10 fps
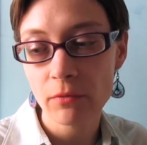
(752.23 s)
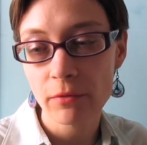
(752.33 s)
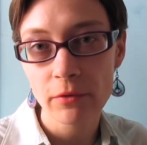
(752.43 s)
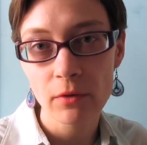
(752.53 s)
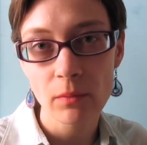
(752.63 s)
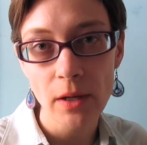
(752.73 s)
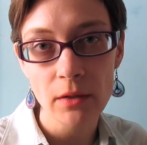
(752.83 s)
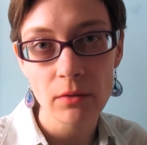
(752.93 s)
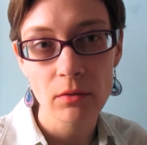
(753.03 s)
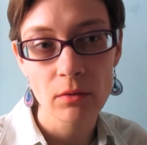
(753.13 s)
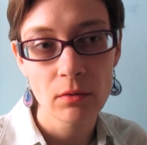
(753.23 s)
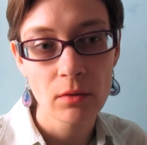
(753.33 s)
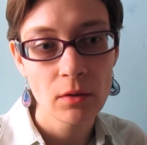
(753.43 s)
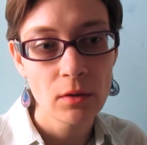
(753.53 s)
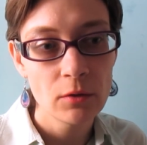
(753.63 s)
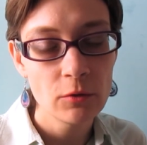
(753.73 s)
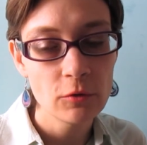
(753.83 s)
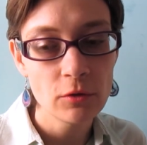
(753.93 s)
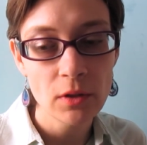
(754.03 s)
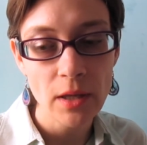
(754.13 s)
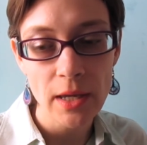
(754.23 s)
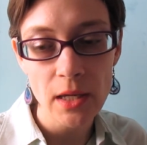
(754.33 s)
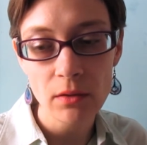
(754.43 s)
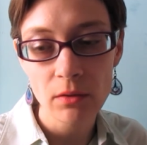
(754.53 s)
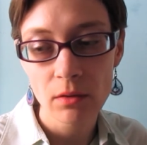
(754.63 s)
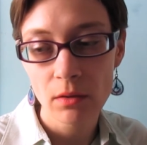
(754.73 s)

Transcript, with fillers: for their rights. You shouldn't hate